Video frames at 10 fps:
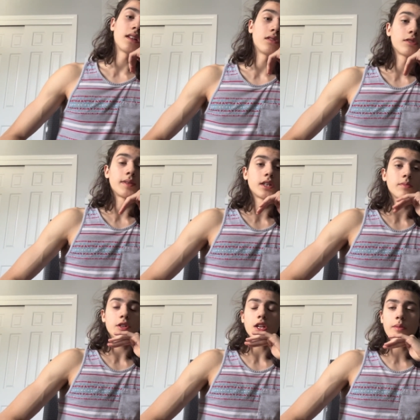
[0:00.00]
Don't spend as
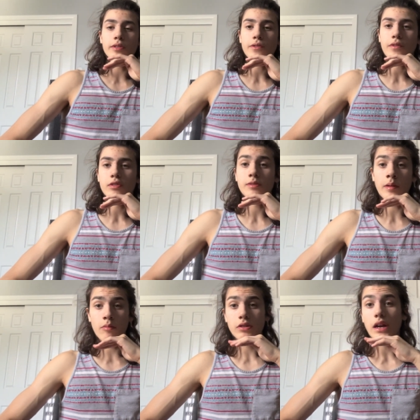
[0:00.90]
much time on your phone.
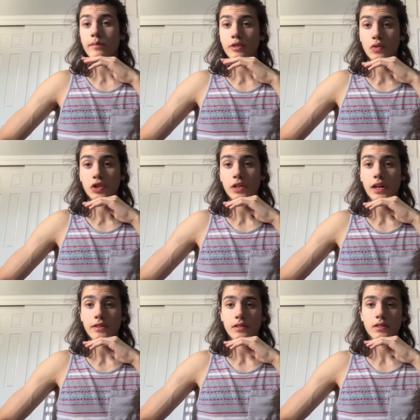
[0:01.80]
Spend more time
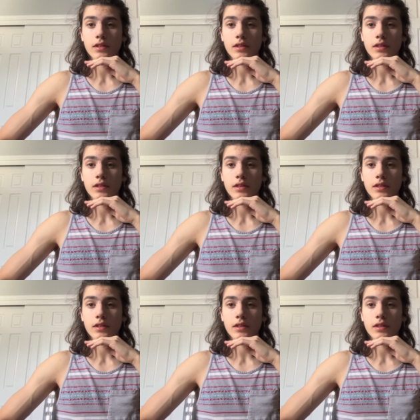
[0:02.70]
socializing.